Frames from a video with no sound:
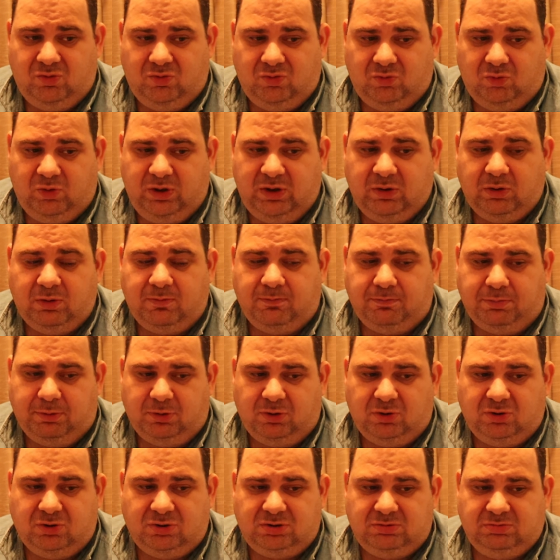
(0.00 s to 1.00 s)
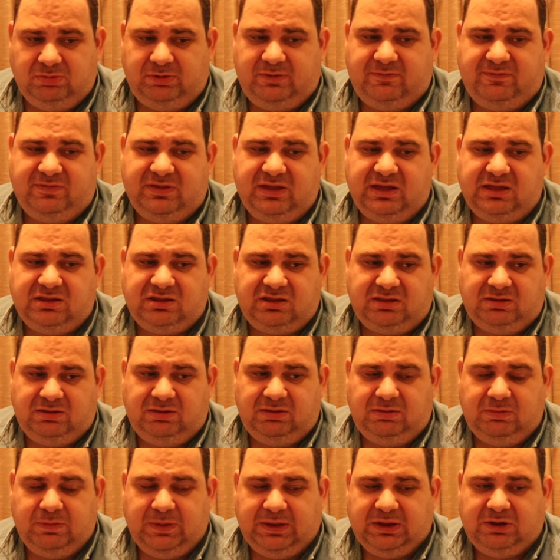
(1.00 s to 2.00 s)
were born with this
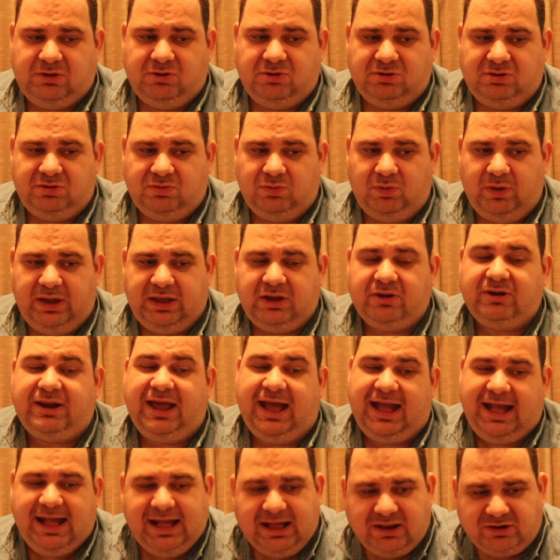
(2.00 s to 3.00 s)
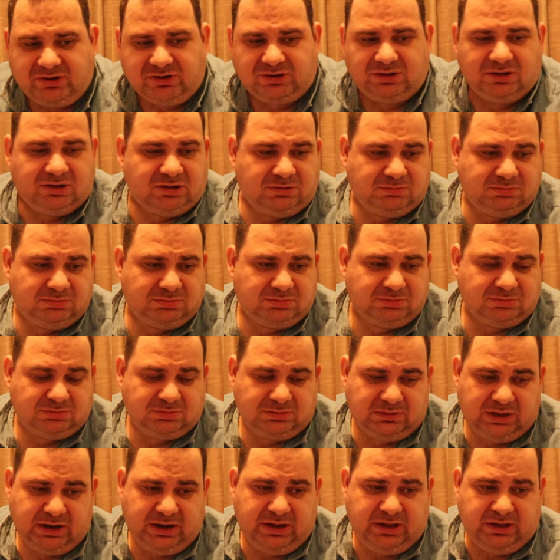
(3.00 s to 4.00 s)
because we could handle it.
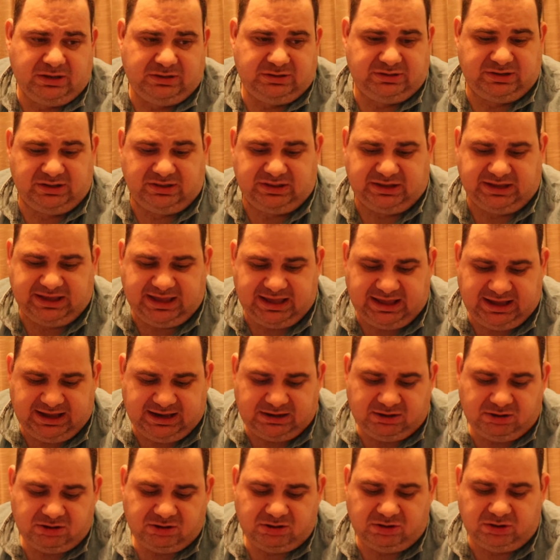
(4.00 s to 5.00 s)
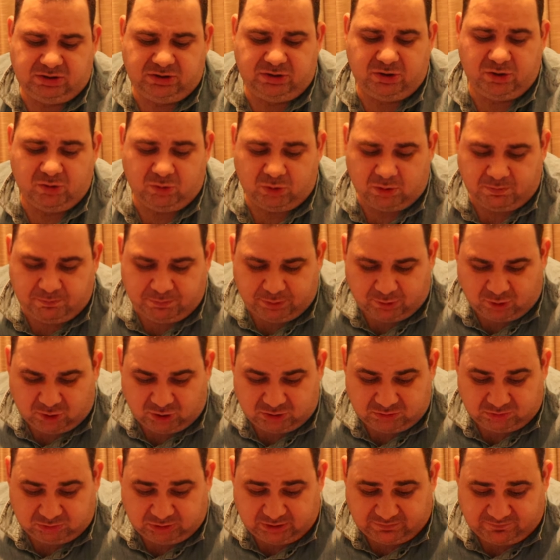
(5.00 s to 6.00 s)
To the kids, you were
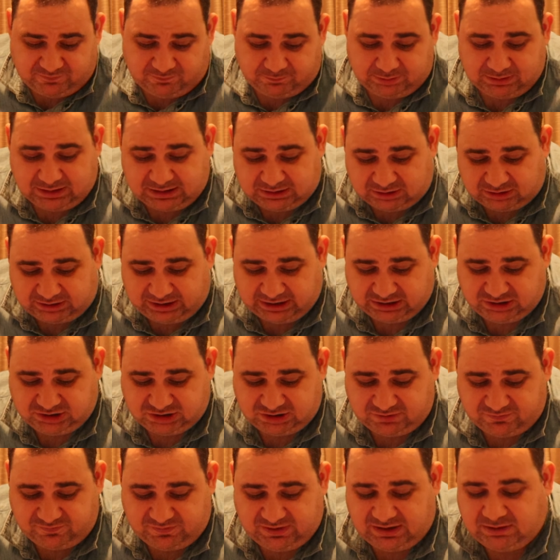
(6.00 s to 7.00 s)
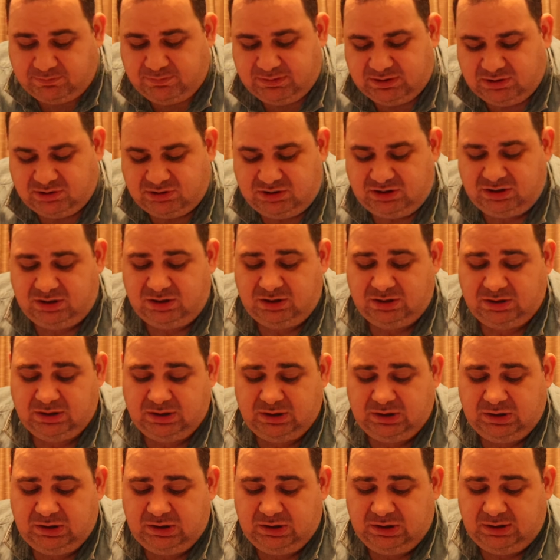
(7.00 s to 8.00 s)
born with bladder exstrophy
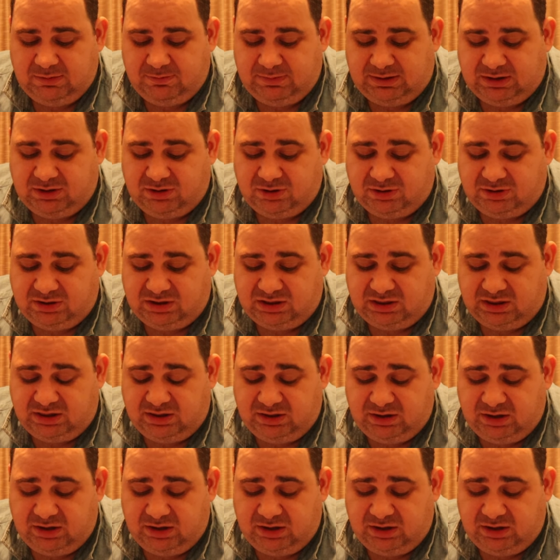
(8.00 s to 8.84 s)
because